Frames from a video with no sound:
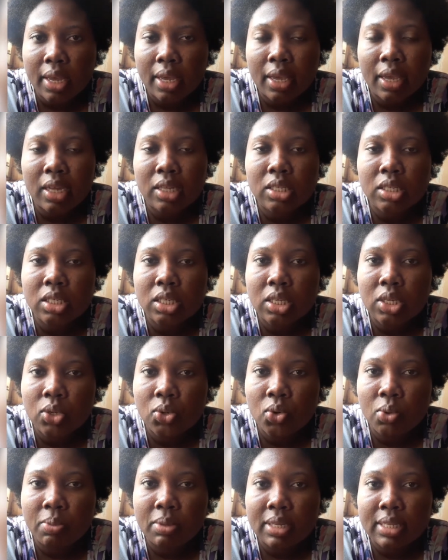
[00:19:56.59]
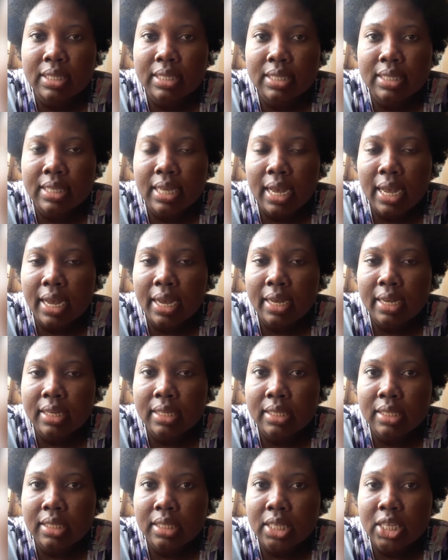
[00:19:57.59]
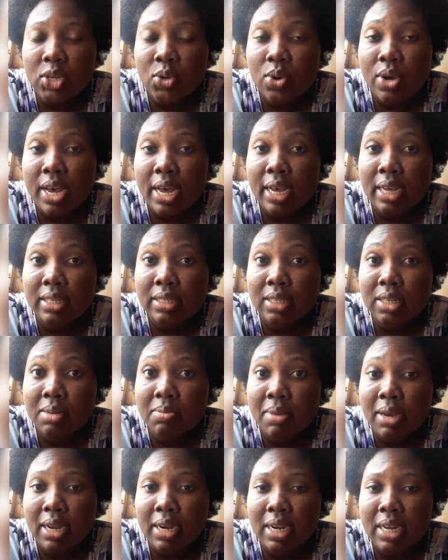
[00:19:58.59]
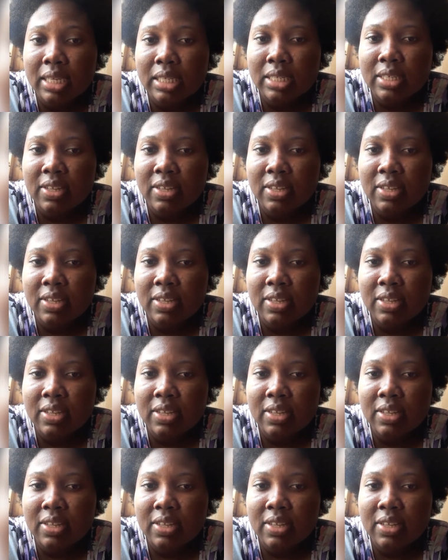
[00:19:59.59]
get to know me tag. See you guys in my next